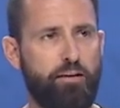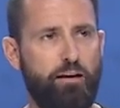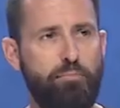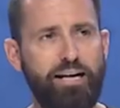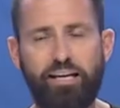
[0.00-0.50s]

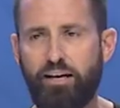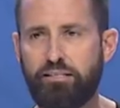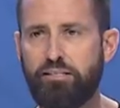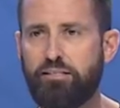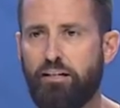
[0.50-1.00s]
And my
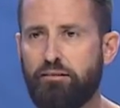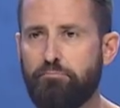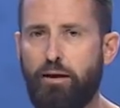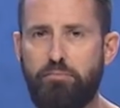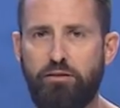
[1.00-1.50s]
guess is that
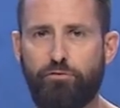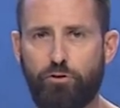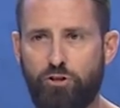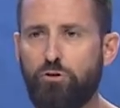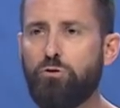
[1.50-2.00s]
maybe for
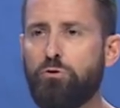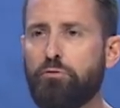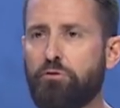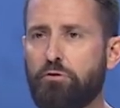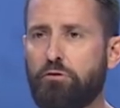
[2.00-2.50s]
you,
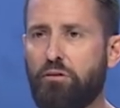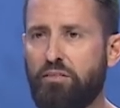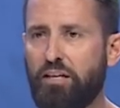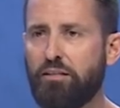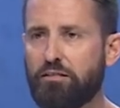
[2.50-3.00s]
the
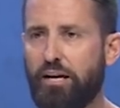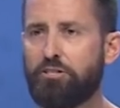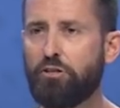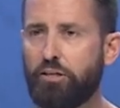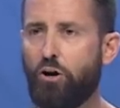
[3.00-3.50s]
thing that's
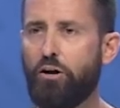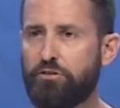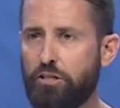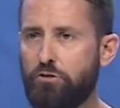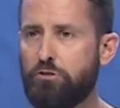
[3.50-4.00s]
actually
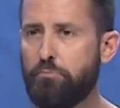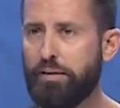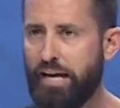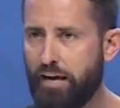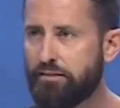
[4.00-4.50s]
causing you to
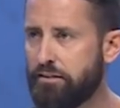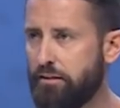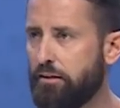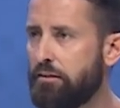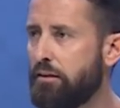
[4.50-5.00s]
be
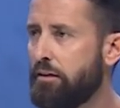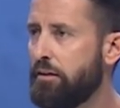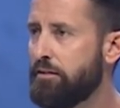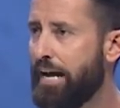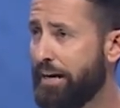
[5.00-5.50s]
hesitant
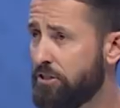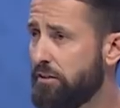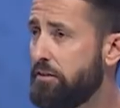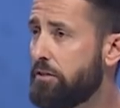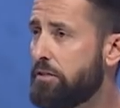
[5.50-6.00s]
to
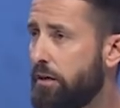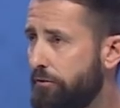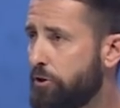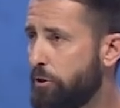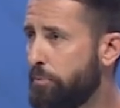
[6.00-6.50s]
actually
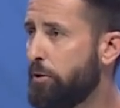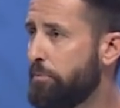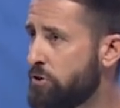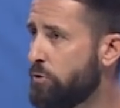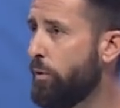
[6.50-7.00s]
discover your
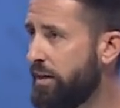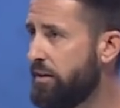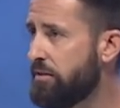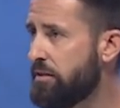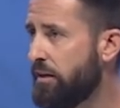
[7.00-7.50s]
purpose or what
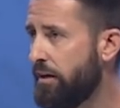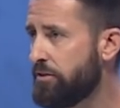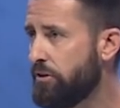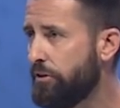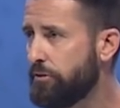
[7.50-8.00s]
it is that God
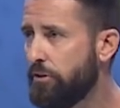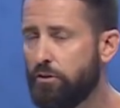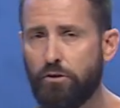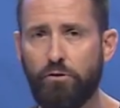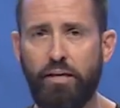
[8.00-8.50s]
has called you to
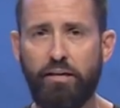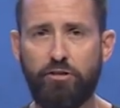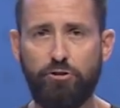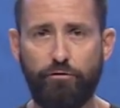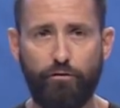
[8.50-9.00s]
do
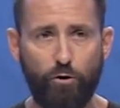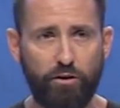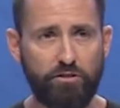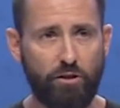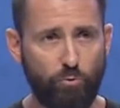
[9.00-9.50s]
is you
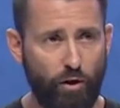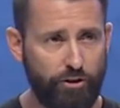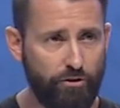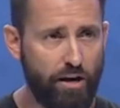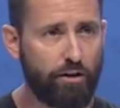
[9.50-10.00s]
focus on
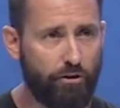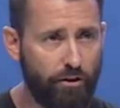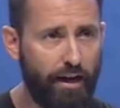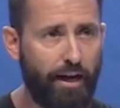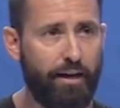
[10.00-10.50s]
what you're not
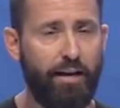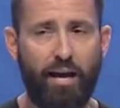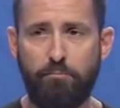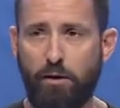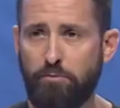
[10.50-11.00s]
good at,
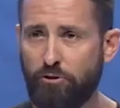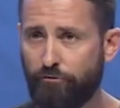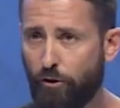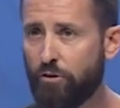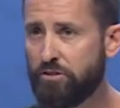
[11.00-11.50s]
and maybe you
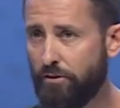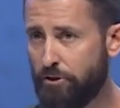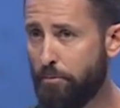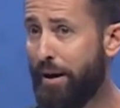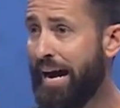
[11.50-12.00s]
focus on
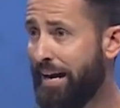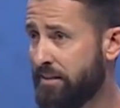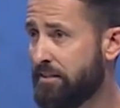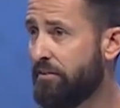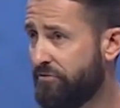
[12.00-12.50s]
your
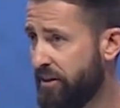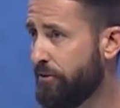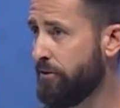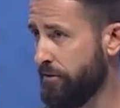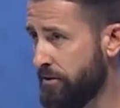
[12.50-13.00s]
past
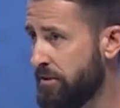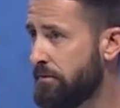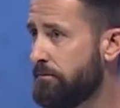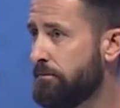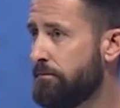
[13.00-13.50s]
failures.